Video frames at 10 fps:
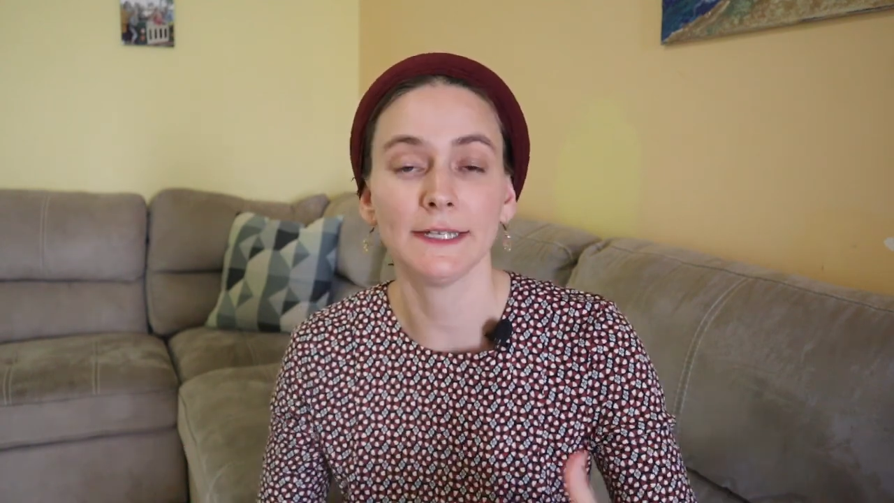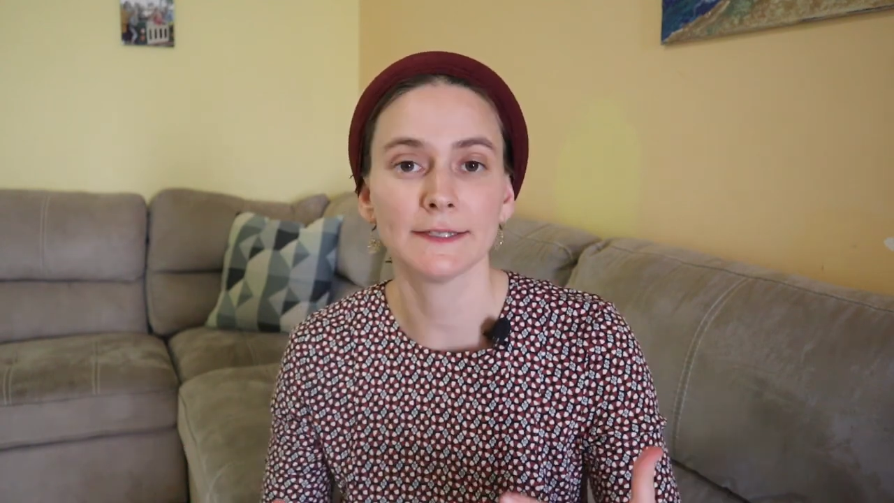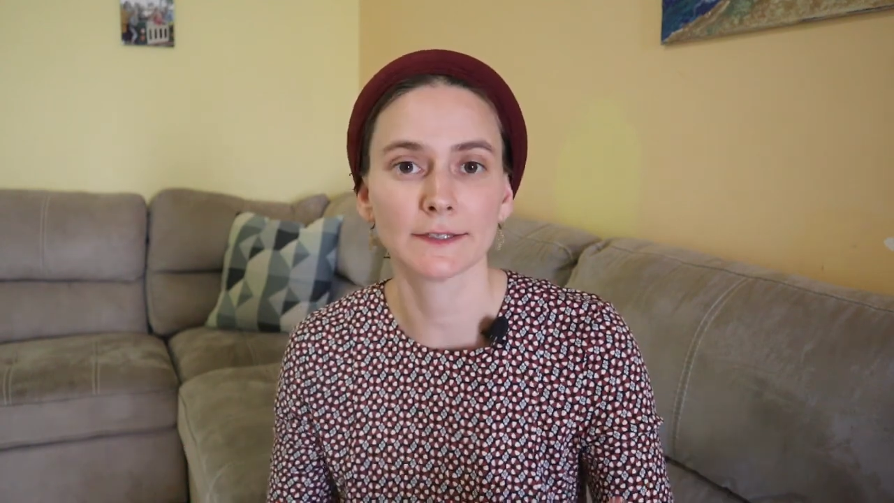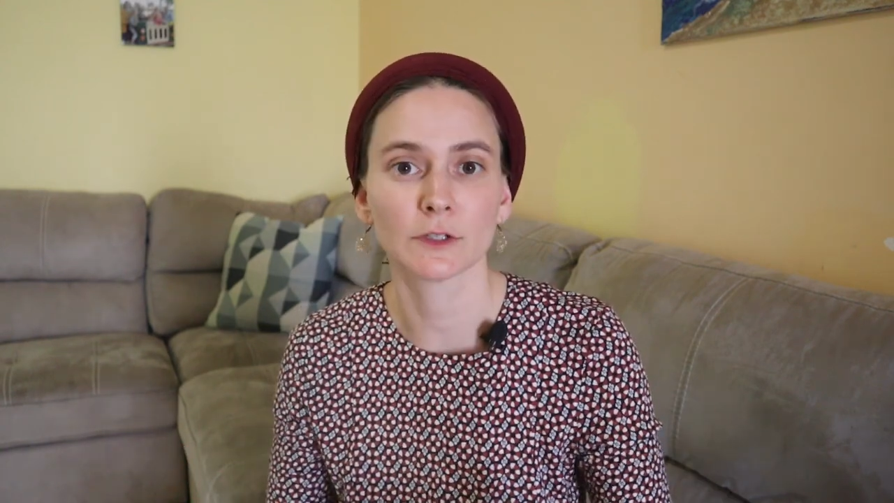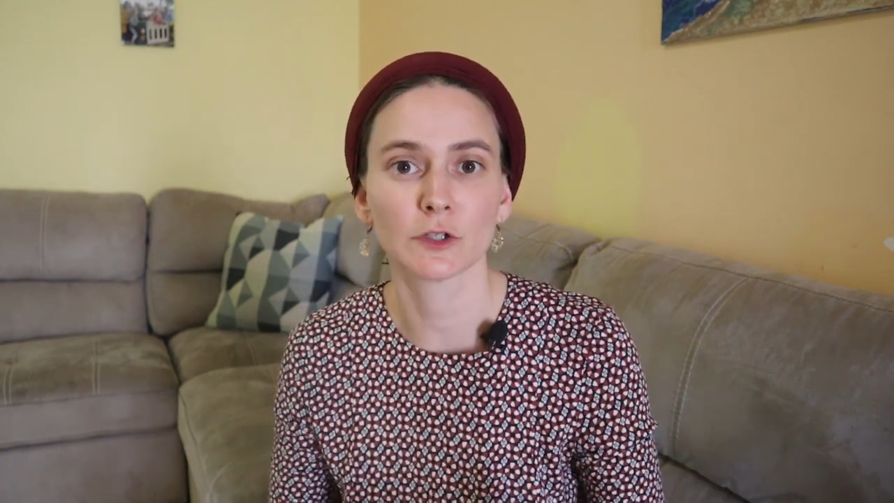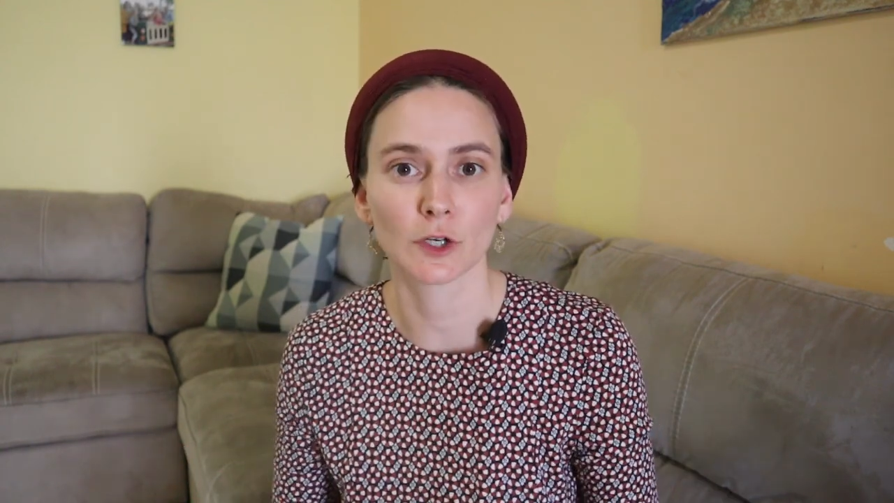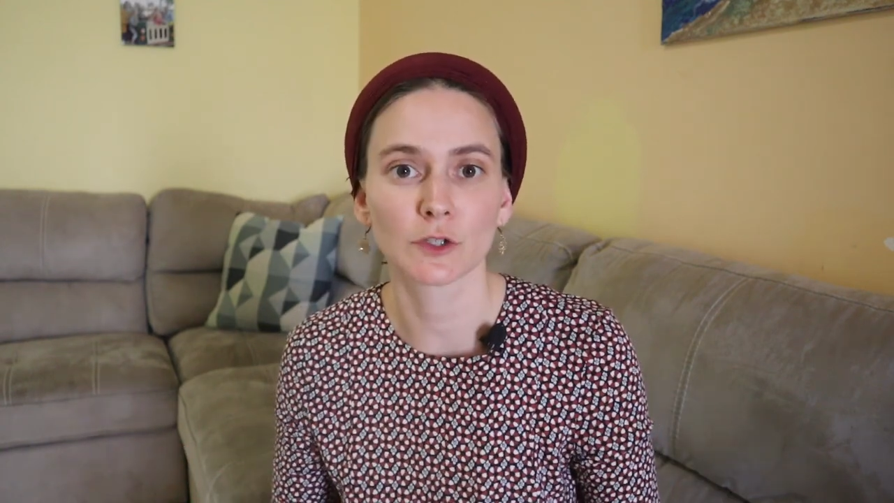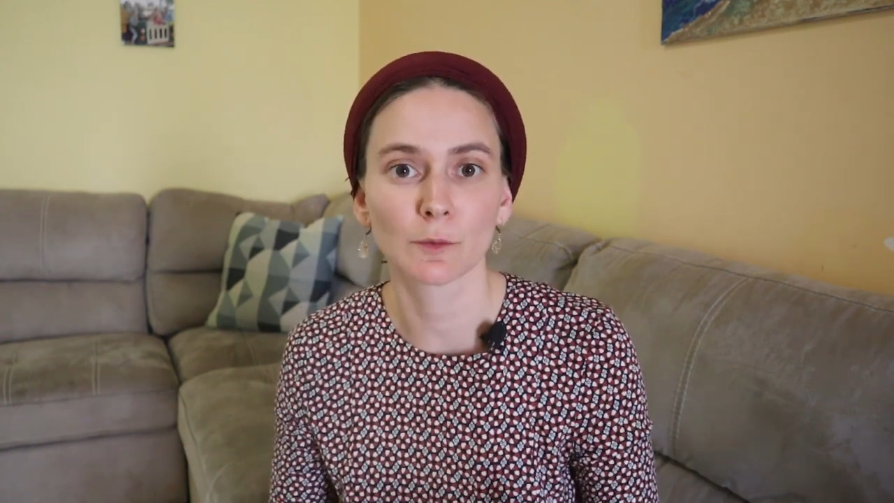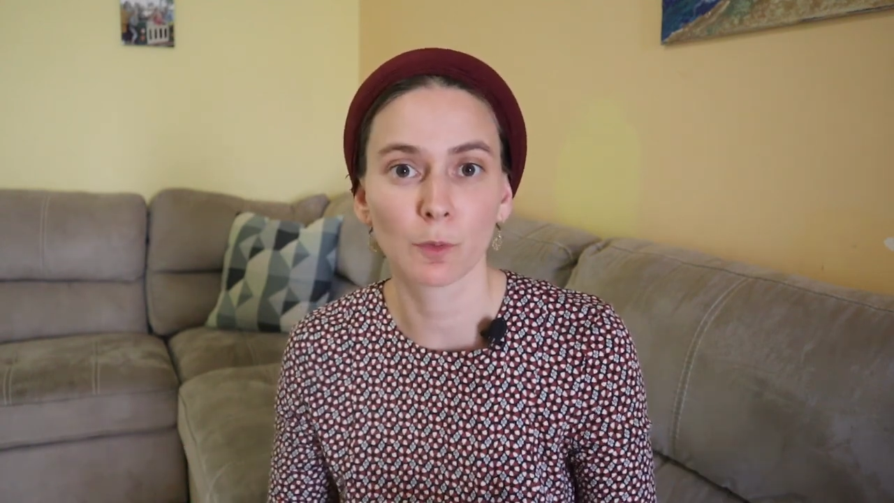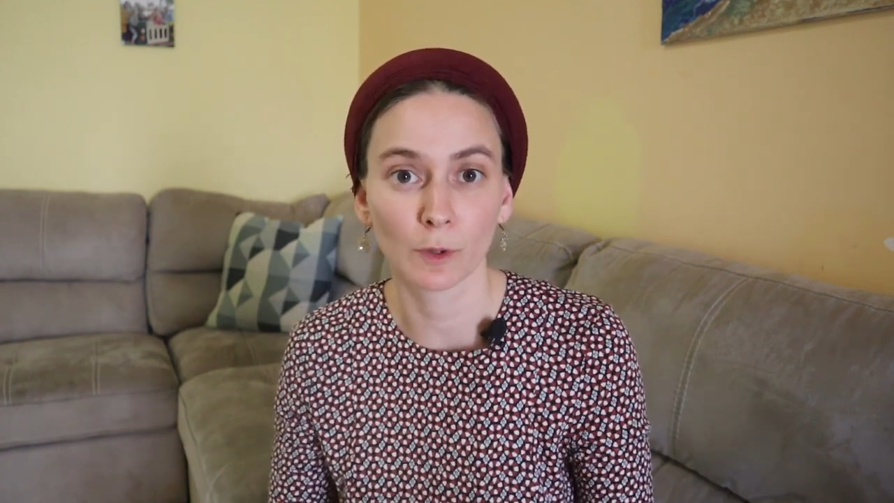He needs to
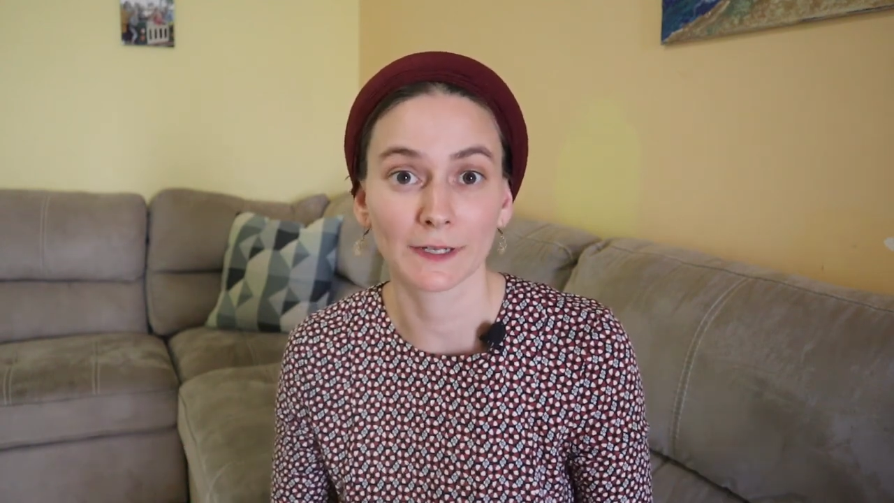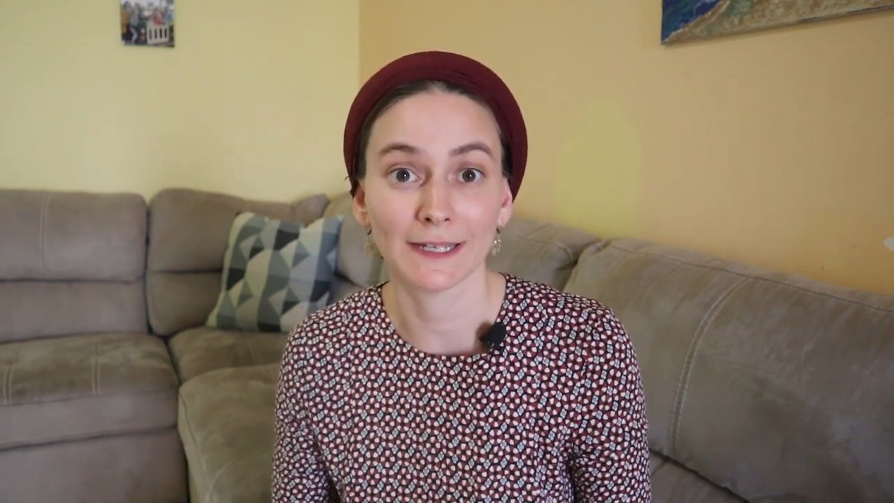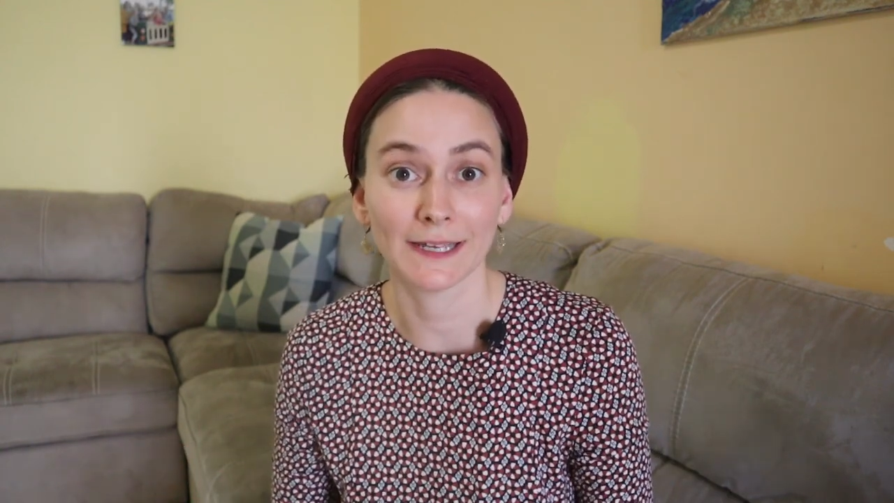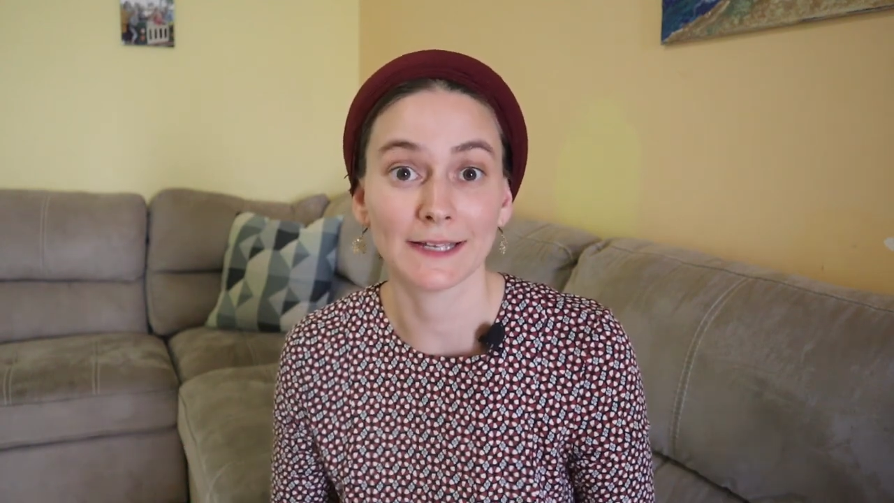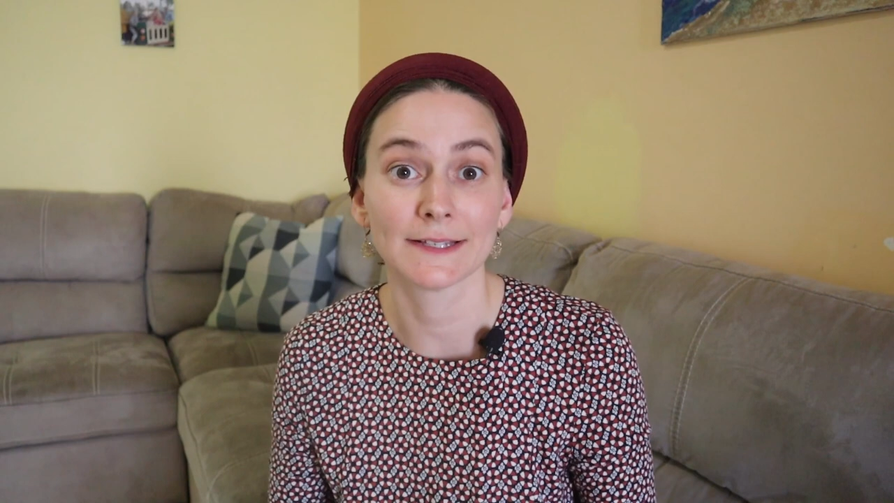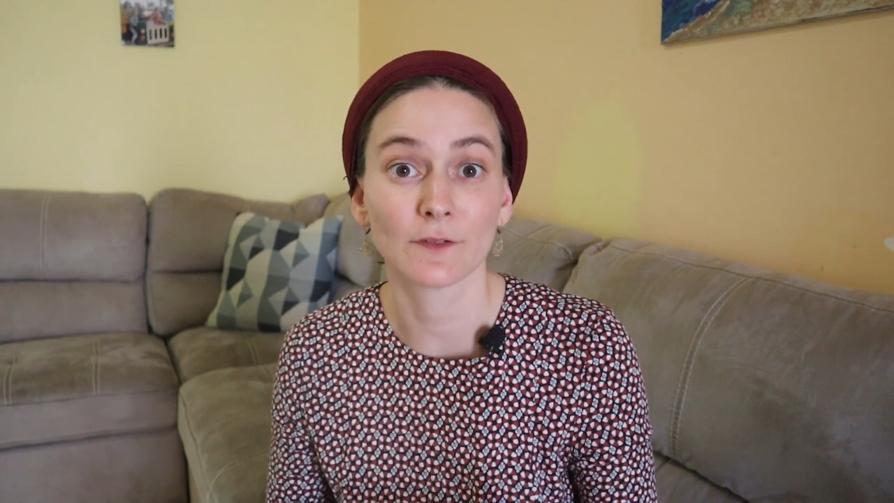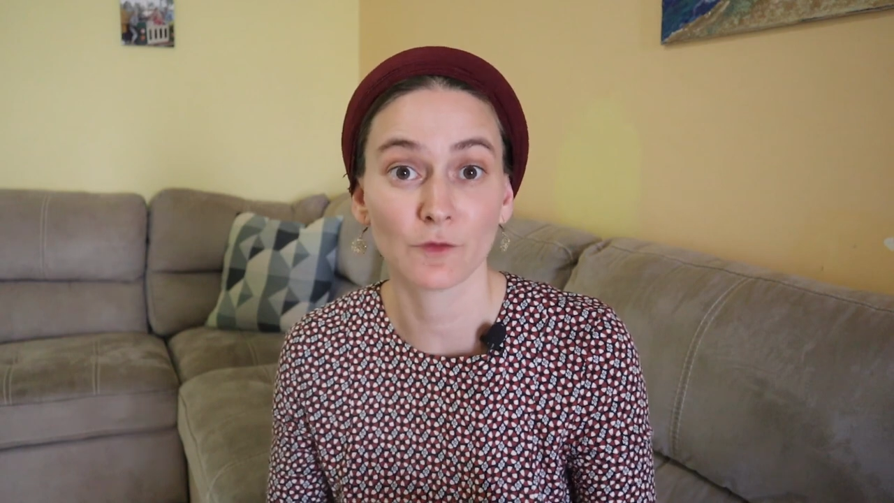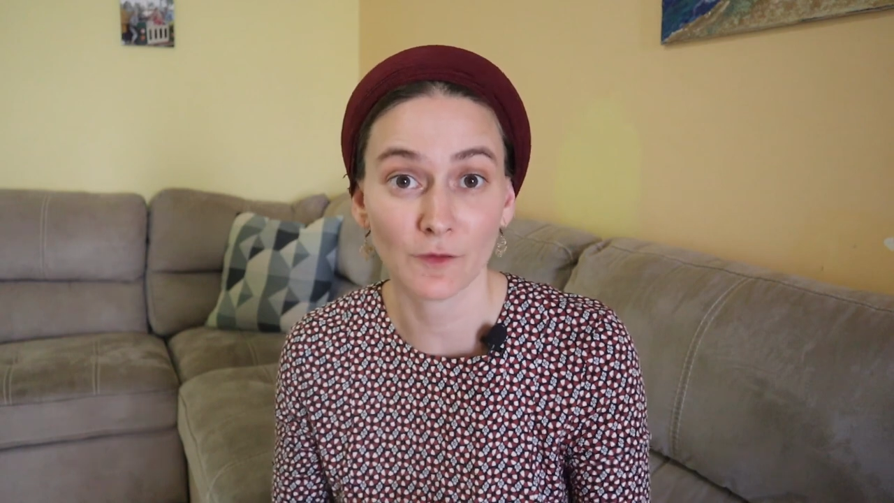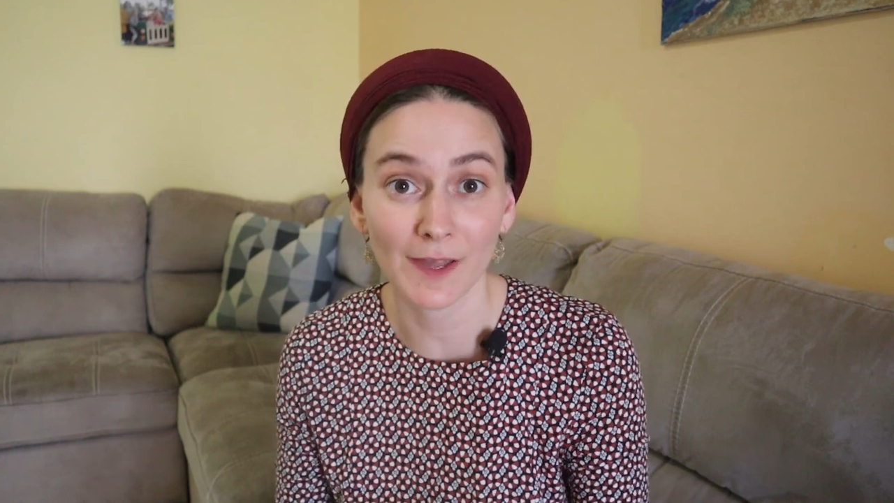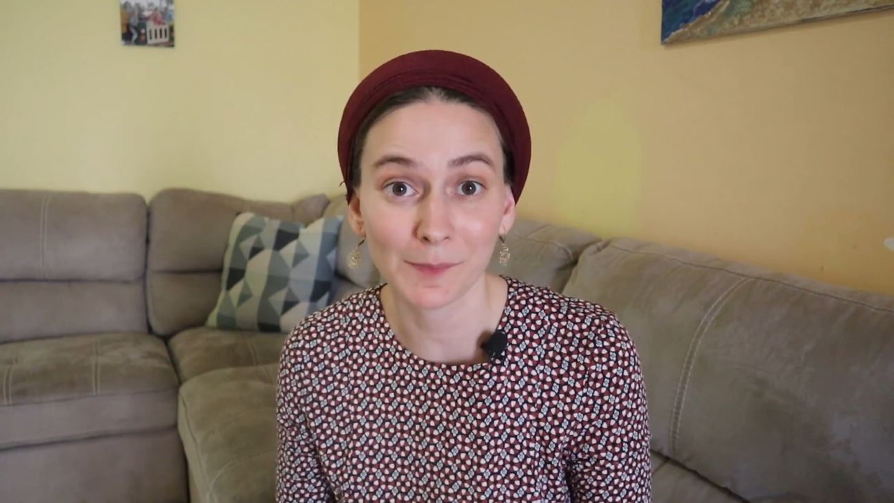start supporting his
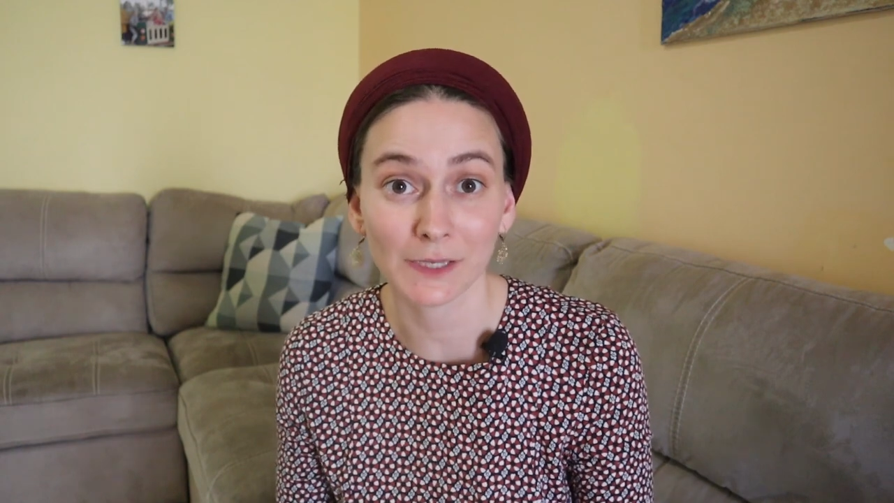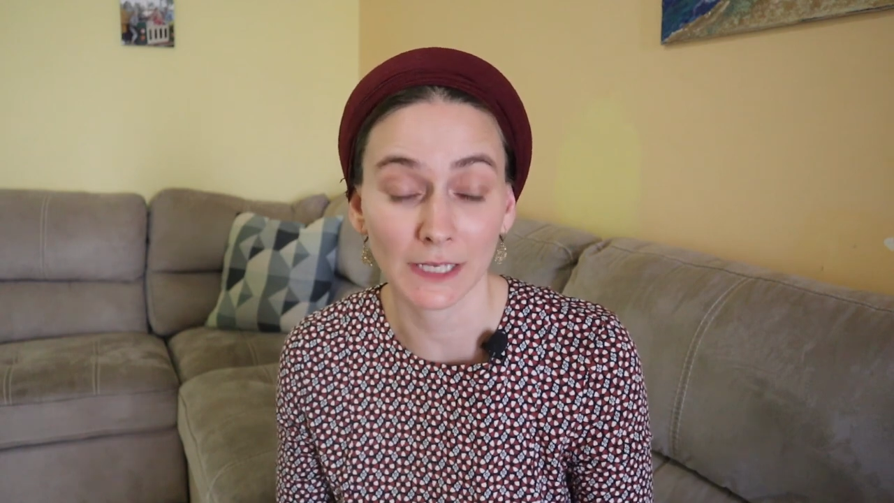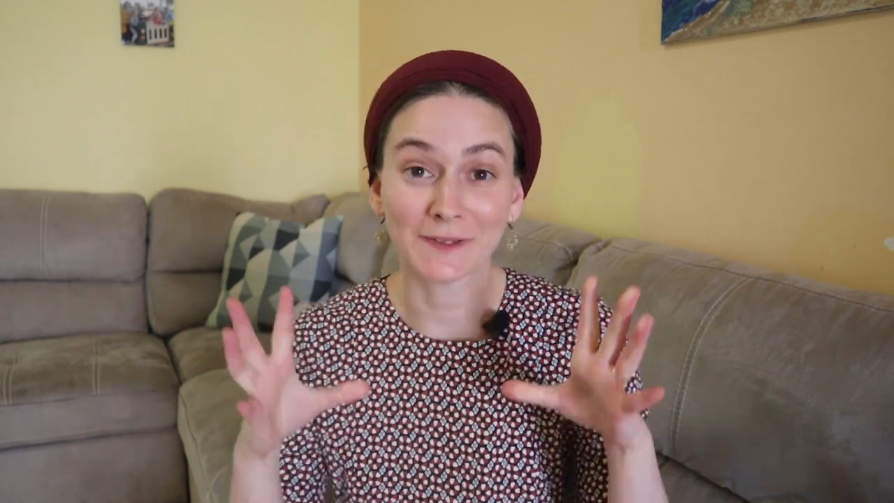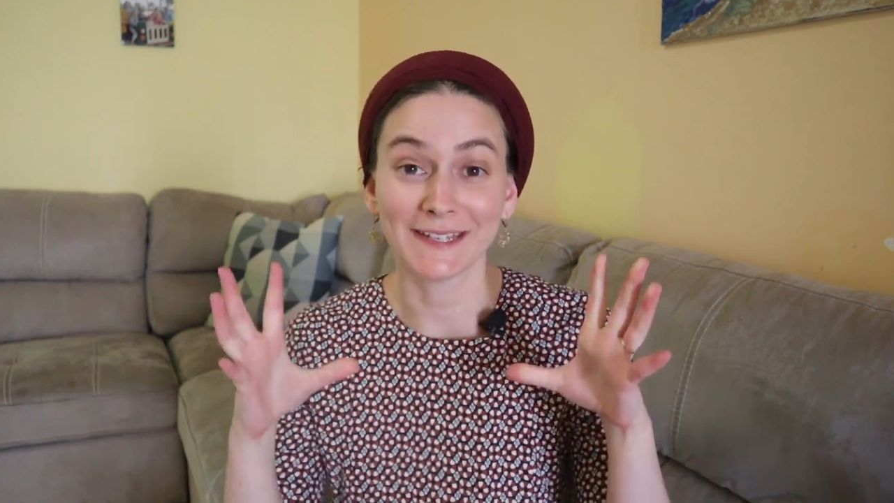family.